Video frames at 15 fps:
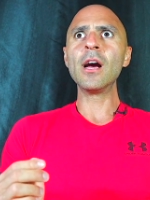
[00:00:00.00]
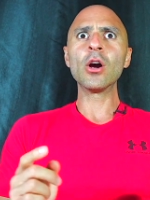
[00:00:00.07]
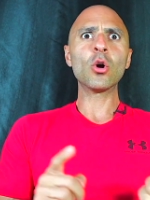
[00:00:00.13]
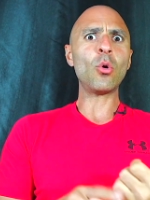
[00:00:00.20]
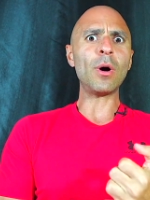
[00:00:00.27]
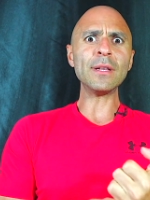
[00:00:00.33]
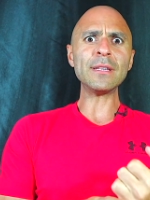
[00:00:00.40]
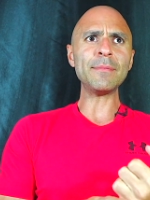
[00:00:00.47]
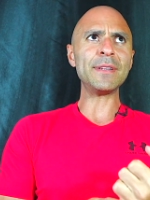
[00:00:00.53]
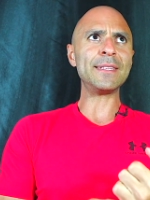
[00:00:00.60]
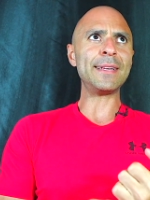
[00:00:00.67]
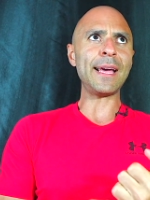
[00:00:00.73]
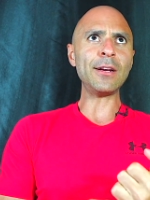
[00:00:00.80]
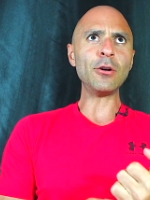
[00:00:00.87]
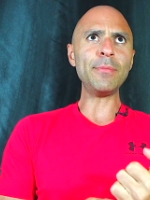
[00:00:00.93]
Quantum
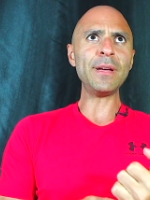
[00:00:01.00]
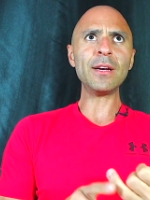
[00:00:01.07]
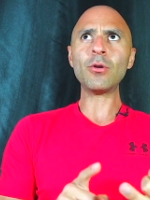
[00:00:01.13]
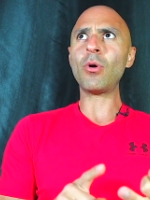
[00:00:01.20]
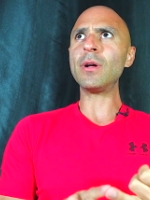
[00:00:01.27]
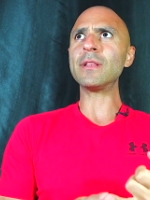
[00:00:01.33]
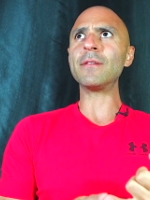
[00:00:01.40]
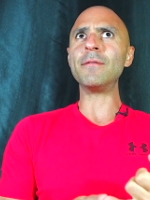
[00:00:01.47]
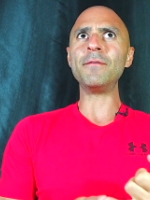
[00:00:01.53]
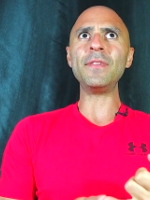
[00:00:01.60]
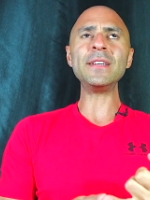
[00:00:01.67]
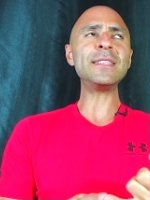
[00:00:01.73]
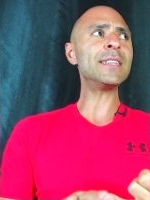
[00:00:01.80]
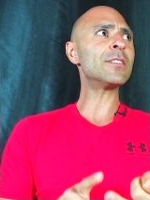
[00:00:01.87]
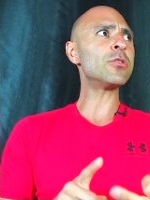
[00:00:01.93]
entanglement, quantum
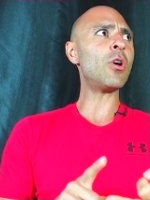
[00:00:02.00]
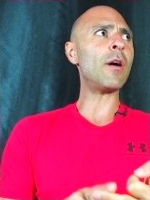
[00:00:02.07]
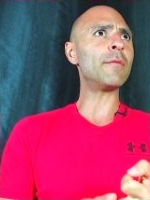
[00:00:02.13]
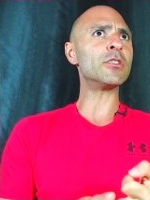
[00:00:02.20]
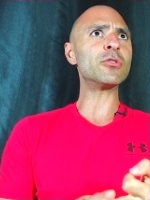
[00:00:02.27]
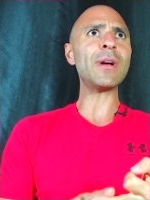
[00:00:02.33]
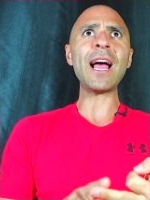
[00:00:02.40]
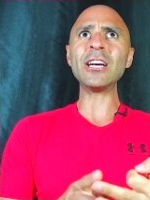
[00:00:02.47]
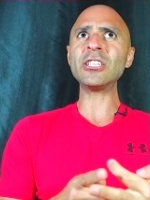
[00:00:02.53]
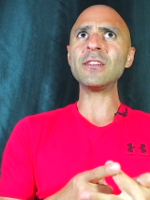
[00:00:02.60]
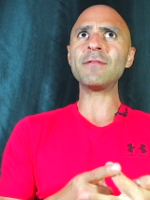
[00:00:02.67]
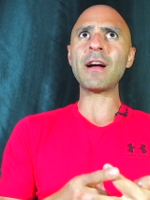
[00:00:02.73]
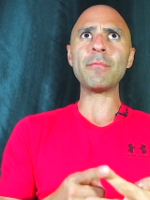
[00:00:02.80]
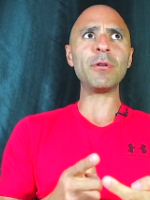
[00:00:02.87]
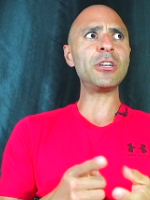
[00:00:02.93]
physics, law of attraction,
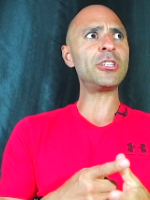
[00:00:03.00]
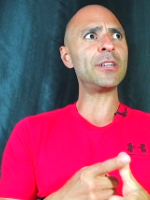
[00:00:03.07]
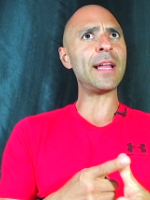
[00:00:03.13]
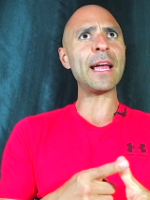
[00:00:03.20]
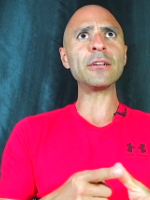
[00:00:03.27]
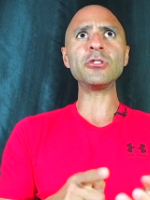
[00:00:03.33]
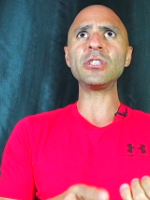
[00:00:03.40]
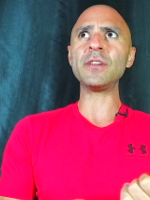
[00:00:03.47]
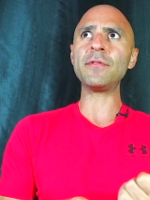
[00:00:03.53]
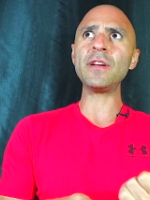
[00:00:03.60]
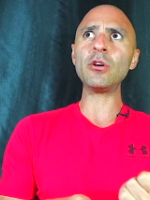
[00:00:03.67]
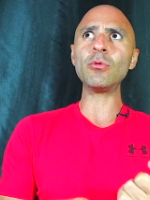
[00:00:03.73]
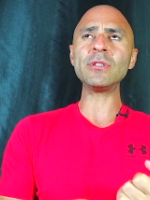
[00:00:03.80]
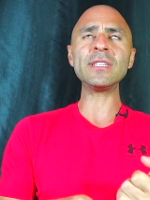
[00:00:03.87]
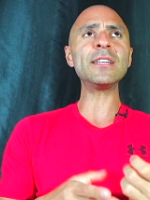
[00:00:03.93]
vibration, energy,
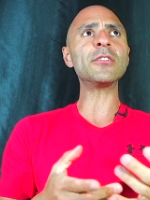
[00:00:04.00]
frequency.